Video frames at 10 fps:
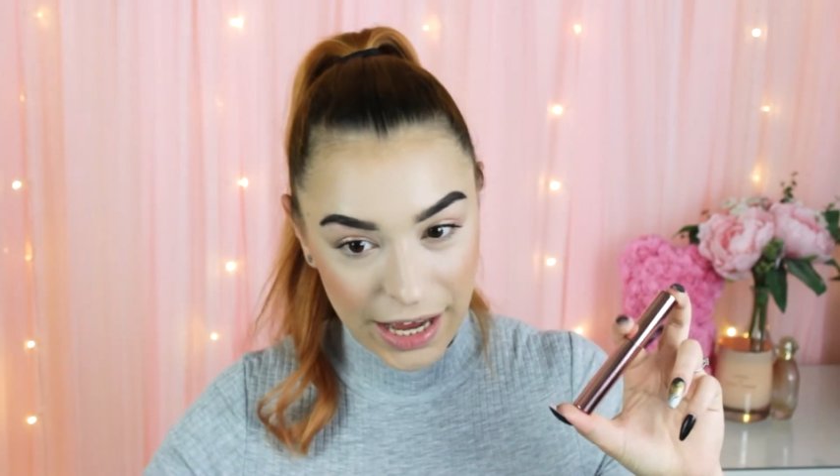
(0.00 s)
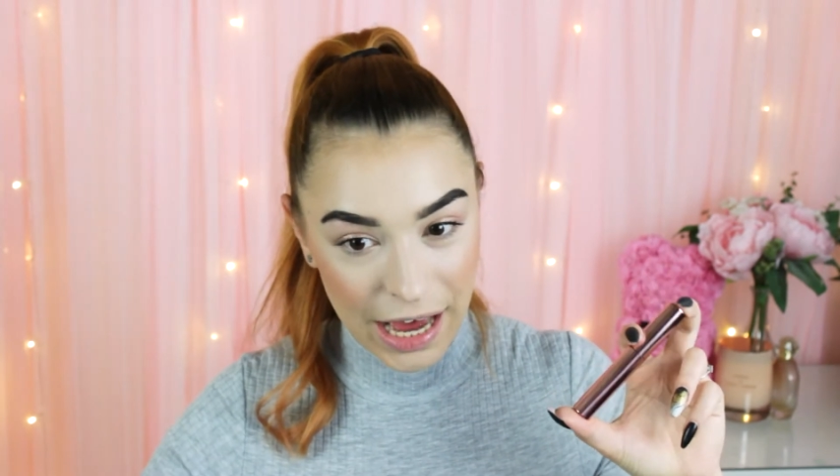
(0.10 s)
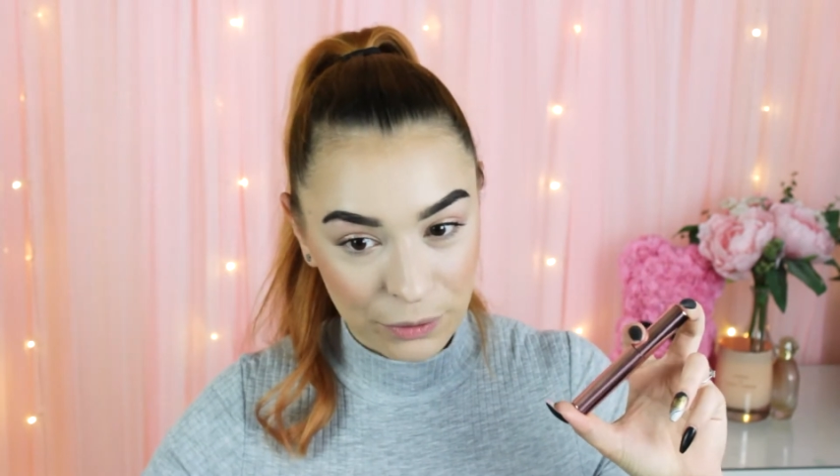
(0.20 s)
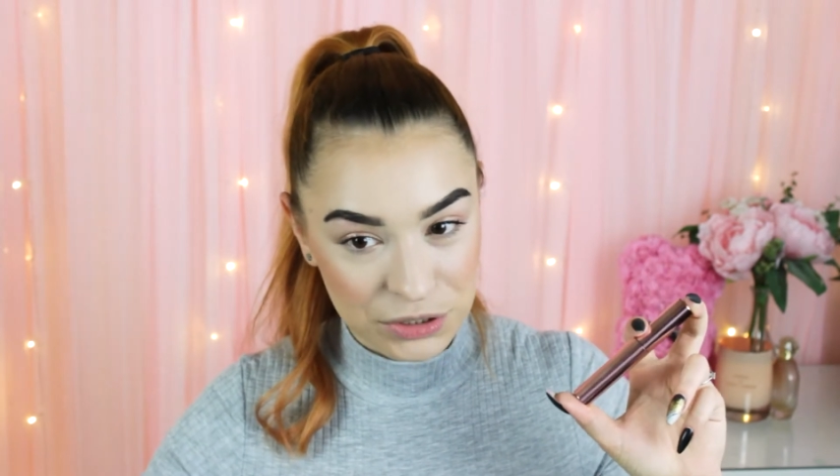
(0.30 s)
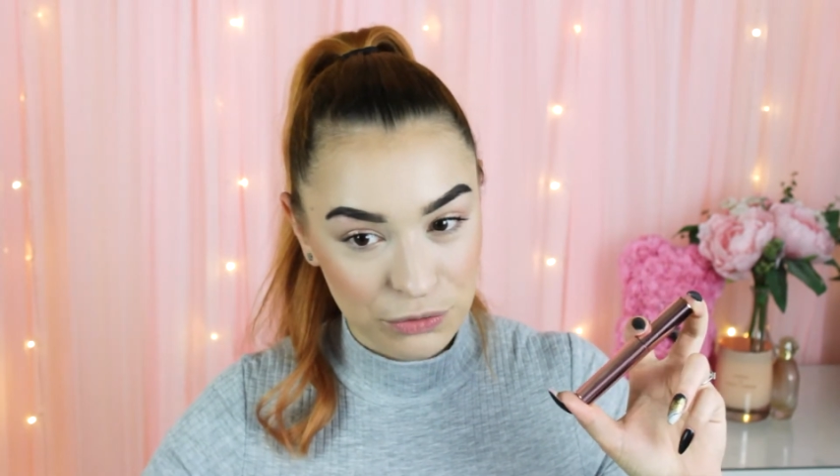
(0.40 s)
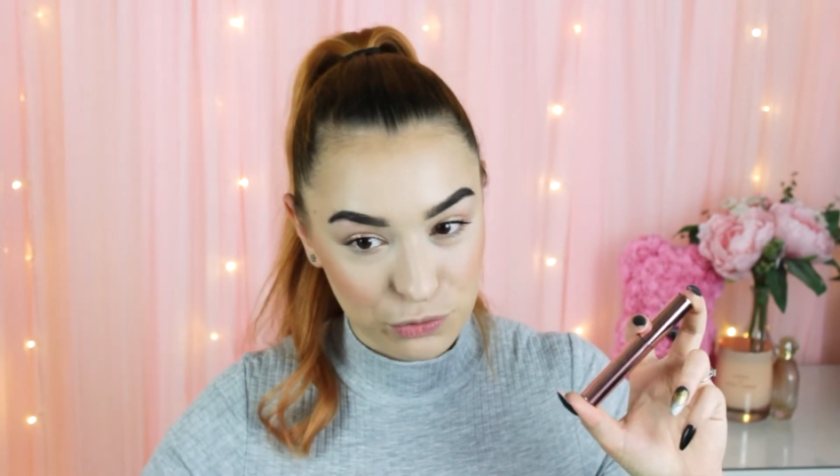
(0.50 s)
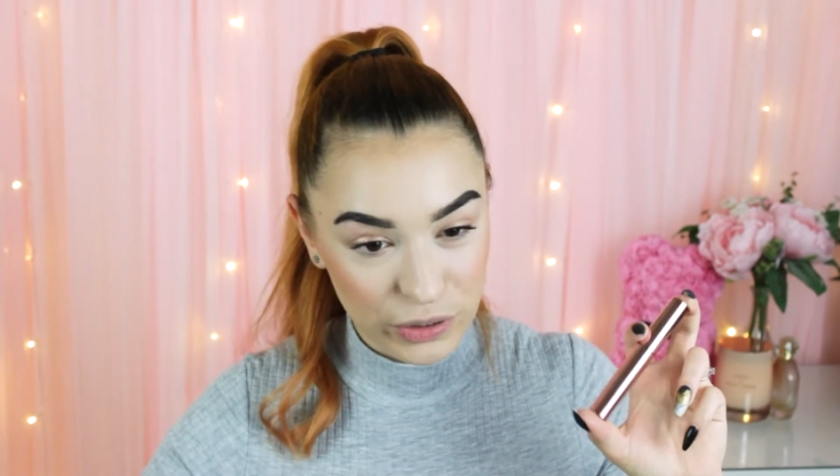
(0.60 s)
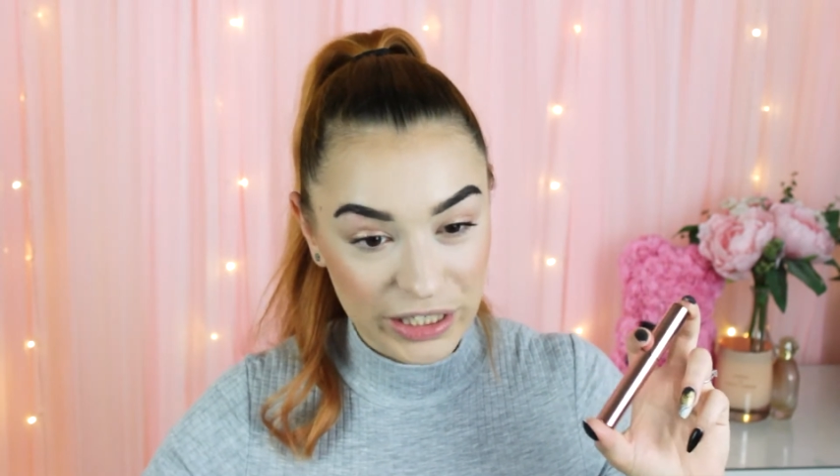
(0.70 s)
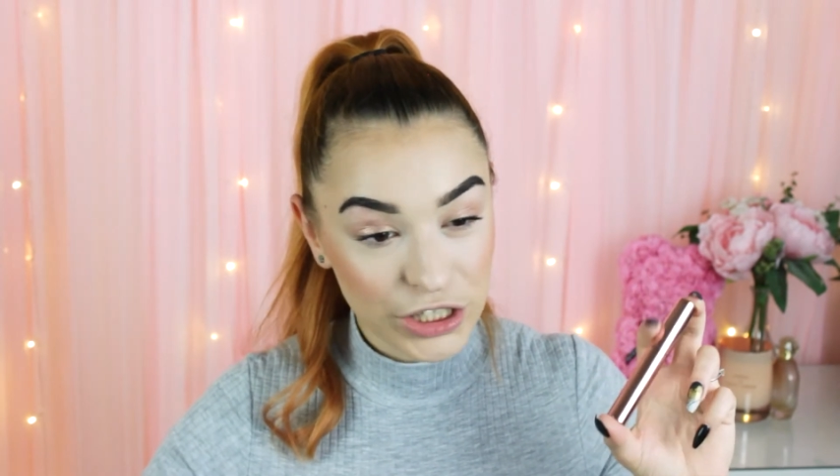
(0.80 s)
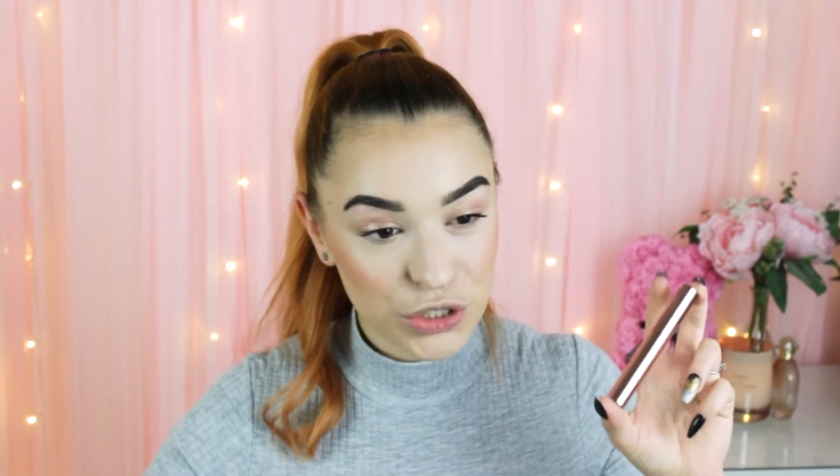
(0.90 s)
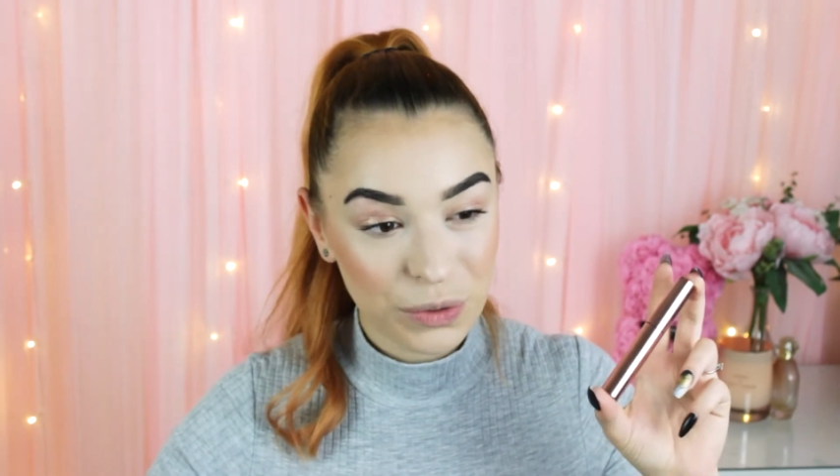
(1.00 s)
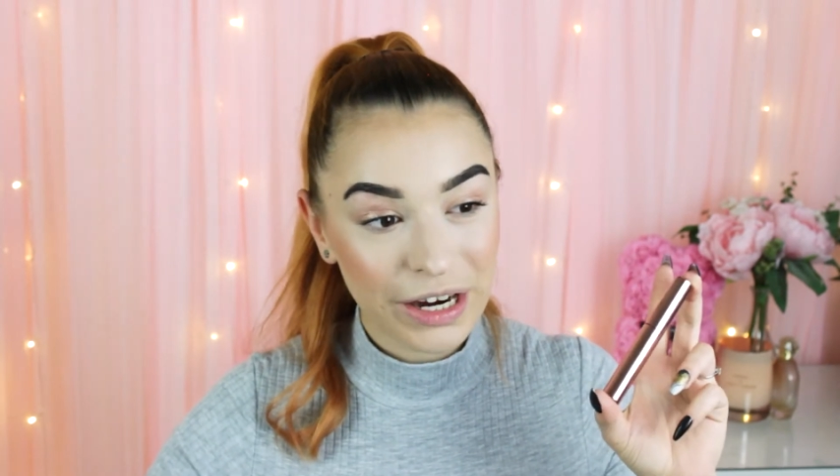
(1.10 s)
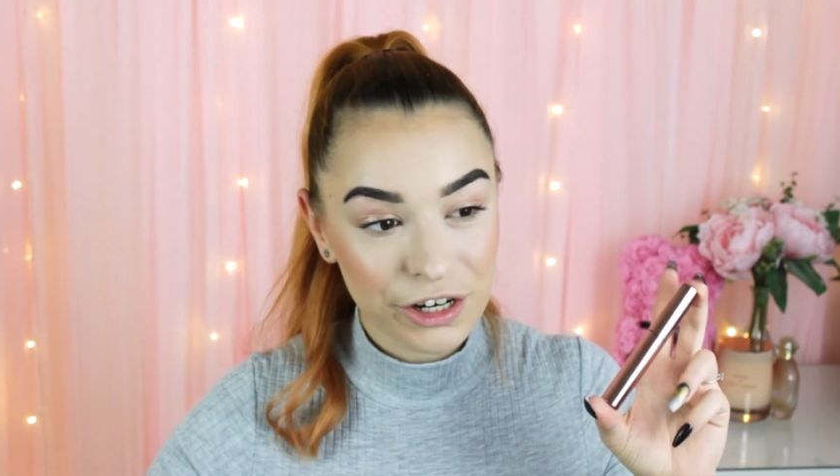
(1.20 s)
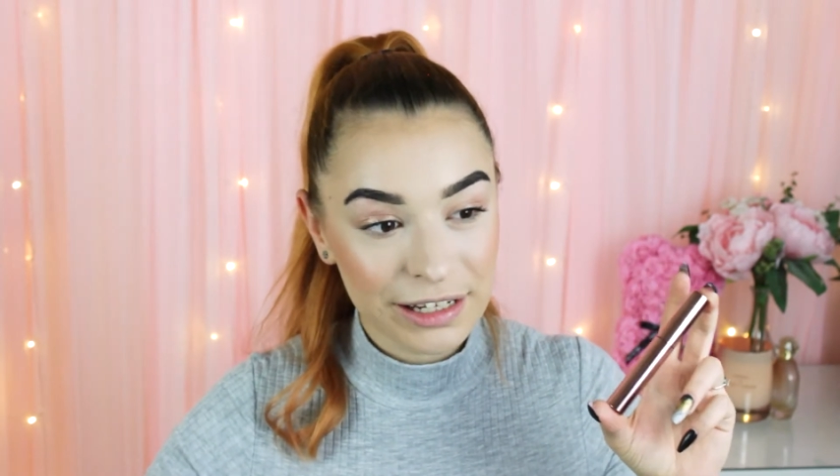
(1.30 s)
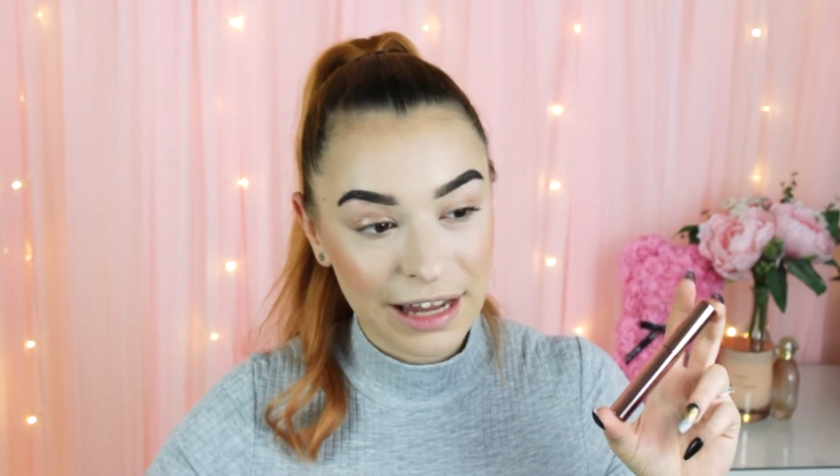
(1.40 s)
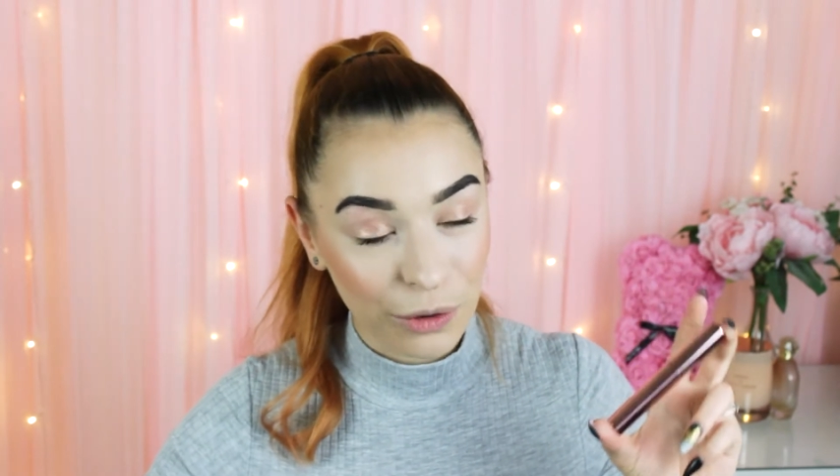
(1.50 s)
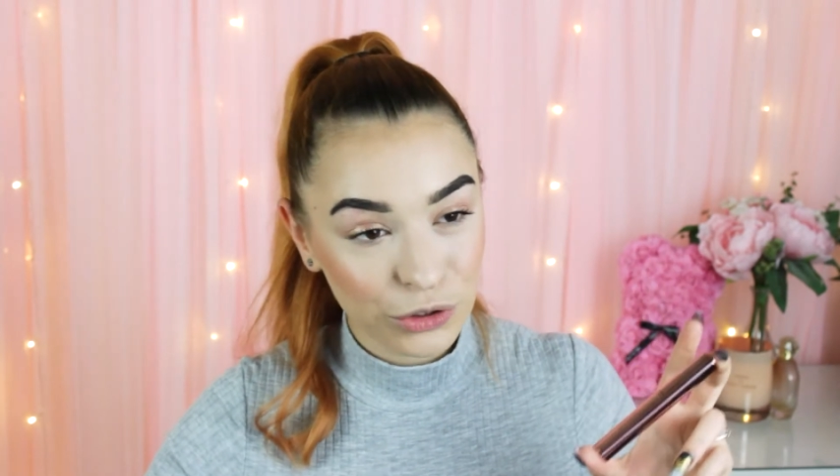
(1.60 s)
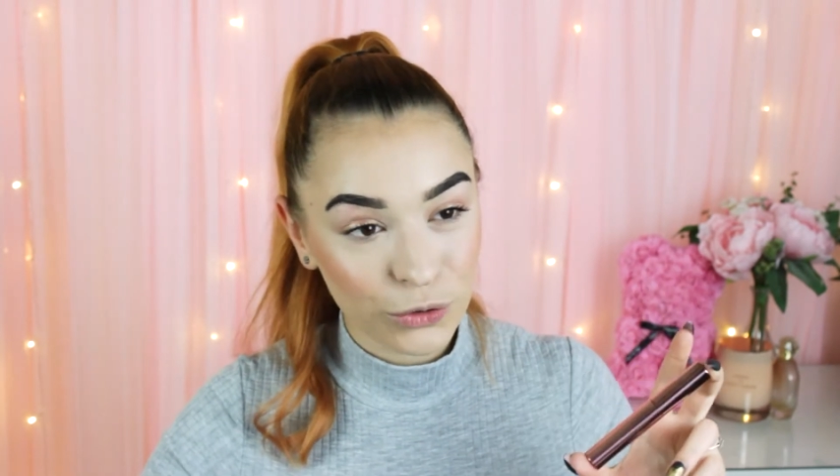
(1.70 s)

out of which we are allowed